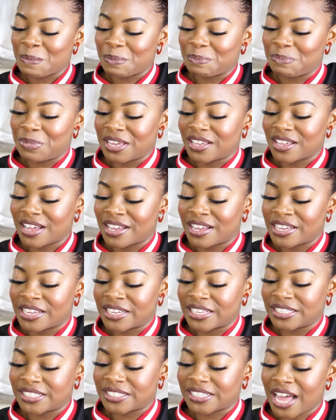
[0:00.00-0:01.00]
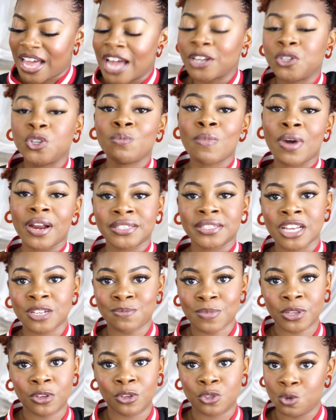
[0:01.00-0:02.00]
because I do monetize
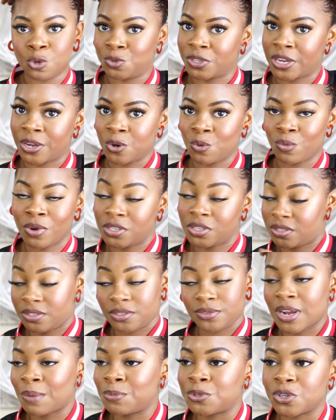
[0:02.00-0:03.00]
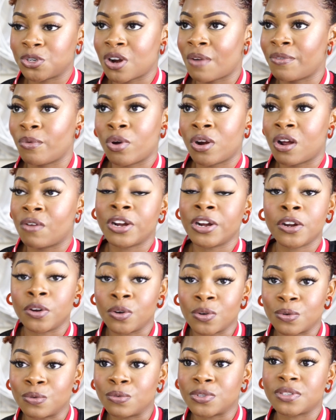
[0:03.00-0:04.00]
my YouTube channel, which I'm sure everyone already
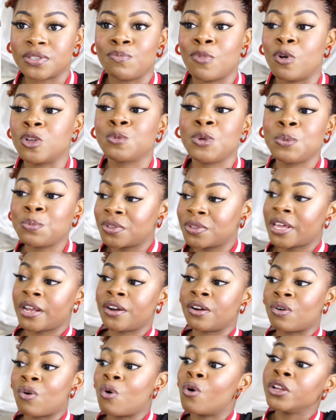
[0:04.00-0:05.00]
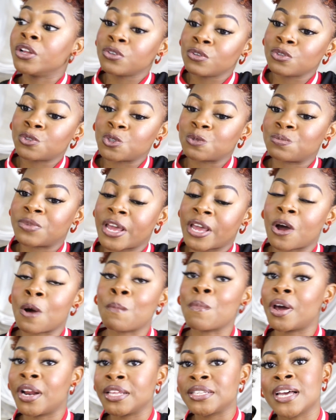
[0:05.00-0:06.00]
knows. Most people that are on YouTube now
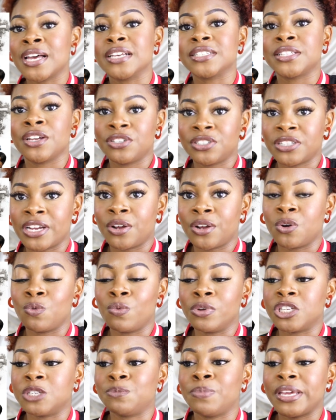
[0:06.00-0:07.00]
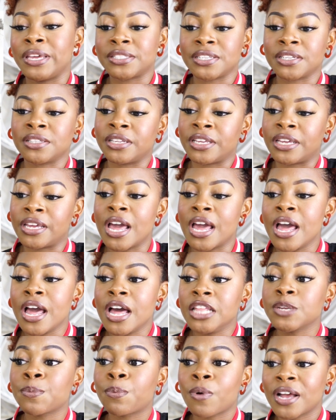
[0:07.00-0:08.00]
monetize their channel, which is basically
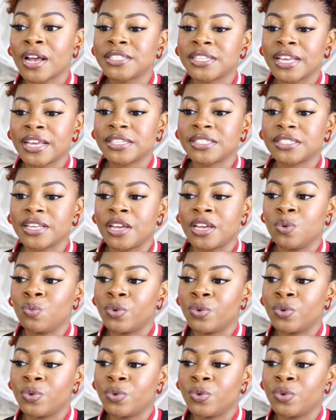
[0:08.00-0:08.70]
the process in